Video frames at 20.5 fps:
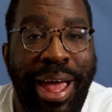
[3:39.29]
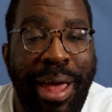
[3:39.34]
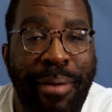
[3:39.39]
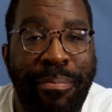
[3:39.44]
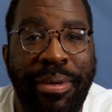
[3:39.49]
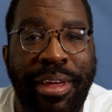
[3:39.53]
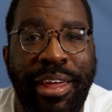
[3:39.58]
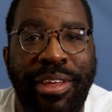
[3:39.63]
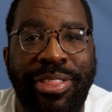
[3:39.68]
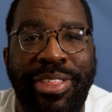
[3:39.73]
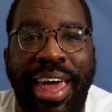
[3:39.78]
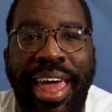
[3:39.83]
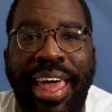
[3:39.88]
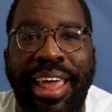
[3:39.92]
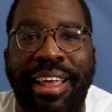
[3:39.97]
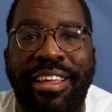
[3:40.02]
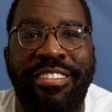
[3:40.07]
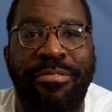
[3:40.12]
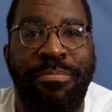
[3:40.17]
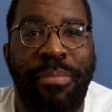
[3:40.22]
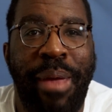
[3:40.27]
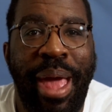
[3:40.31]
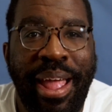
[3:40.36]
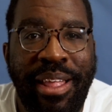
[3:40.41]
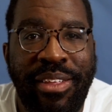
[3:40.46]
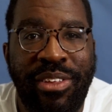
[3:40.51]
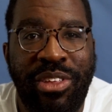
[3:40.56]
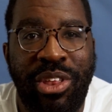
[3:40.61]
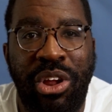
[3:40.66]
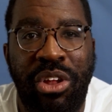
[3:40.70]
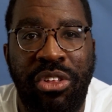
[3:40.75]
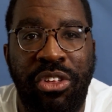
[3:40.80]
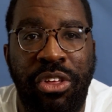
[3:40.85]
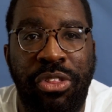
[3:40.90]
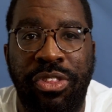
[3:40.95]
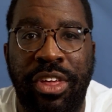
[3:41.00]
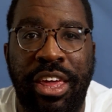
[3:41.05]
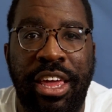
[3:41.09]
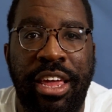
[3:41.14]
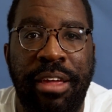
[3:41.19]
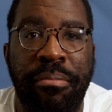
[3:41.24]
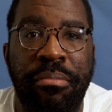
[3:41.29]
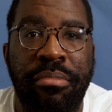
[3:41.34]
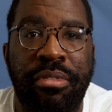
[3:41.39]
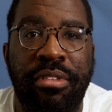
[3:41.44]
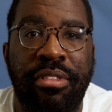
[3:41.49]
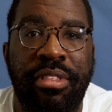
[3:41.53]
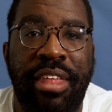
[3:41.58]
epic that expanded on the themes